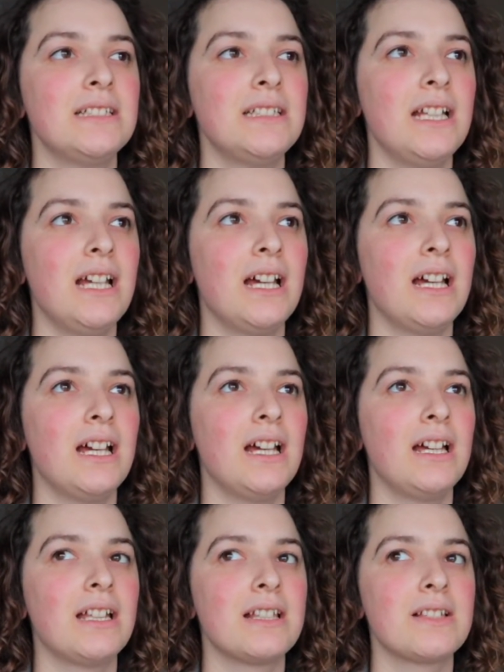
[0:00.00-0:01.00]

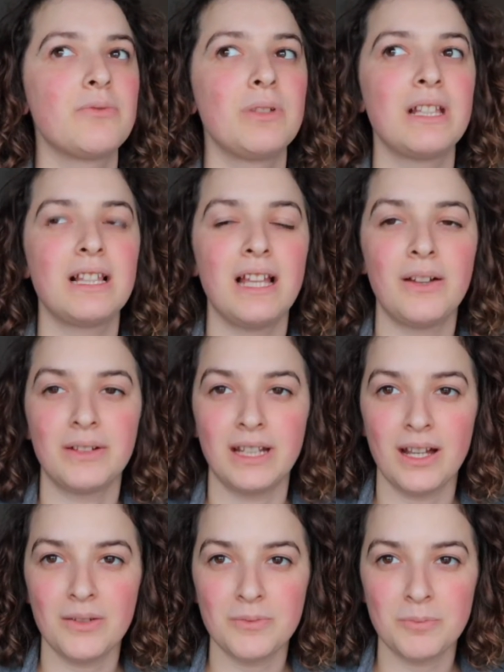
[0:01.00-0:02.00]
yeah, it's really cloudy
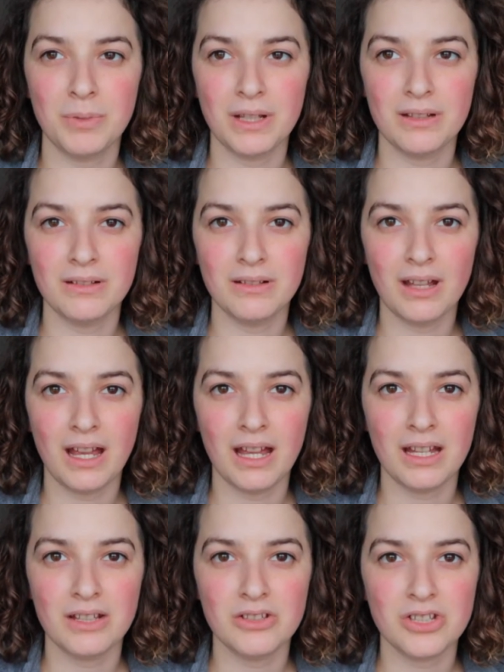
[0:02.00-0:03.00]
out, but
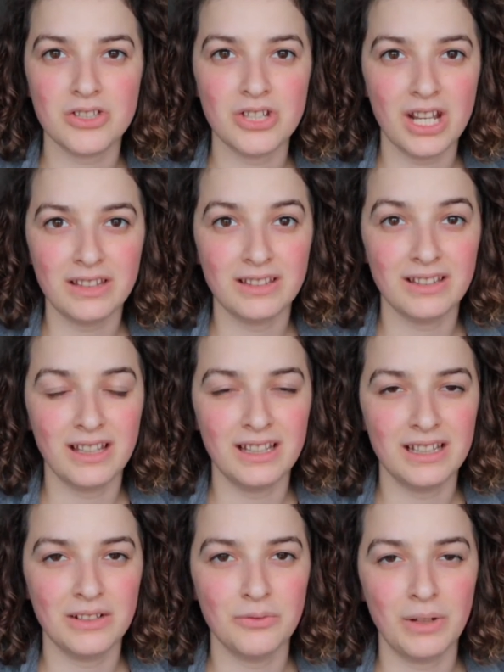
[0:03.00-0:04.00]
I just checked the
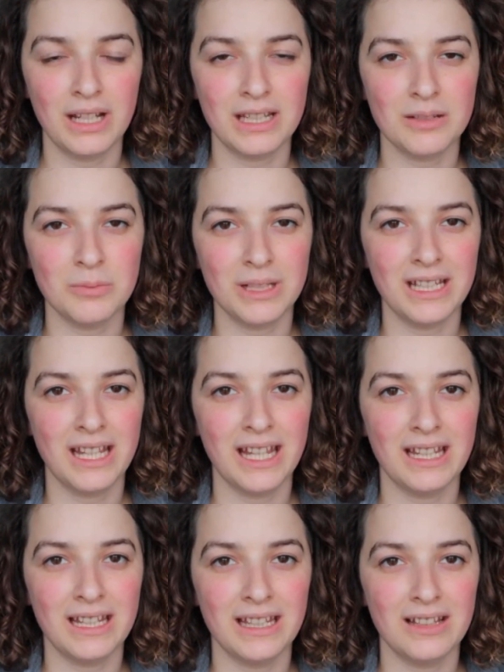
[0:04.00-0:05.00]
lighting randomly
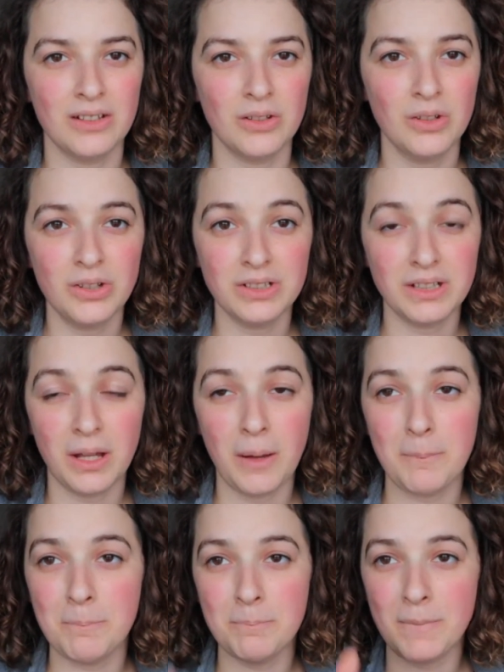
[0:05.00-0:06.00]
and it looked
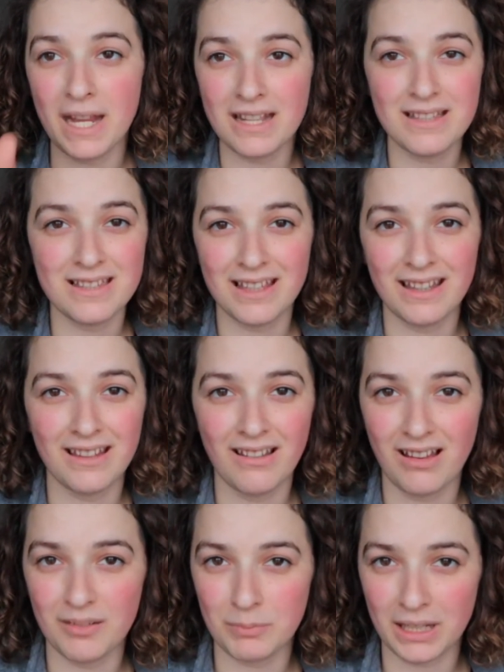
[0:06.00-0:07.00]
amazing
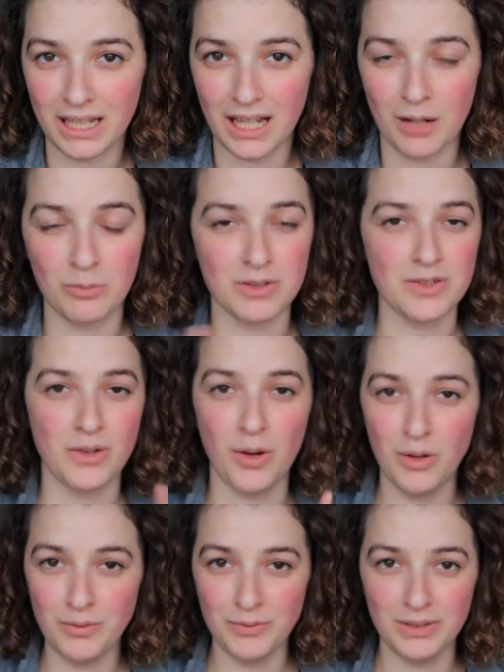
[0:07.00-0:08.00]
on my camera, so
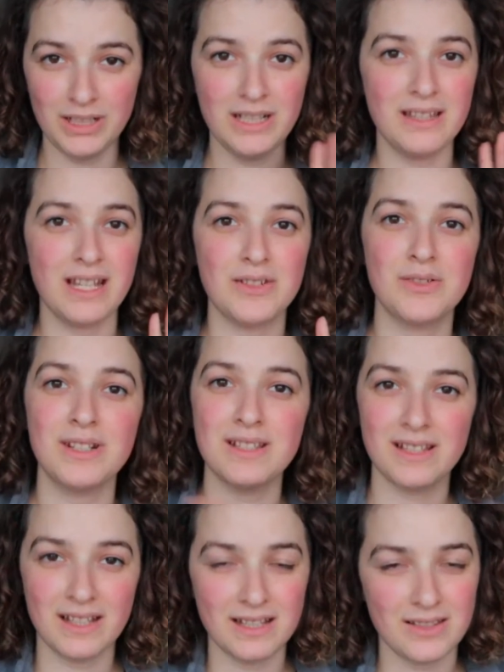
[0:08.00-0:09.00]
hopefully that
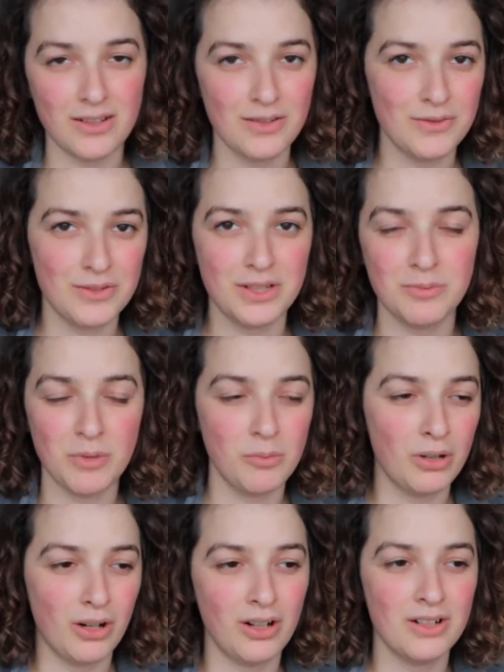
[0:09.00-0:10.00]
translates over to the
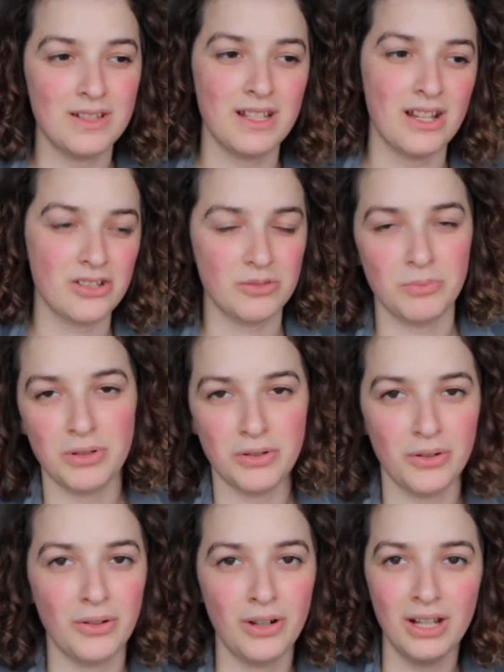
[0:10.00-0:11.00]
memory card /
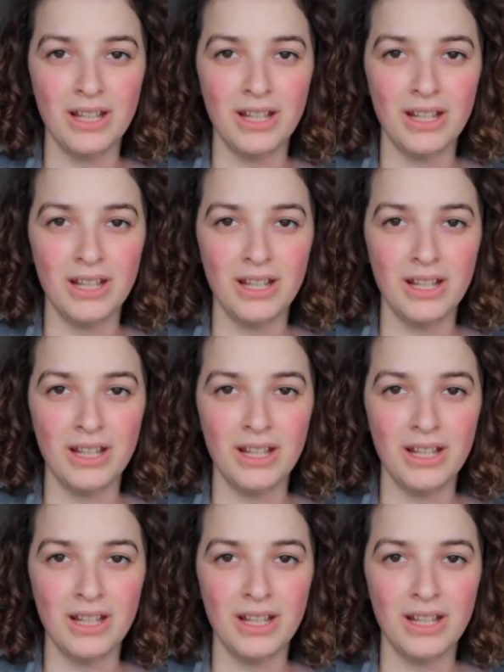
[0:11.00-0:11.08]
computer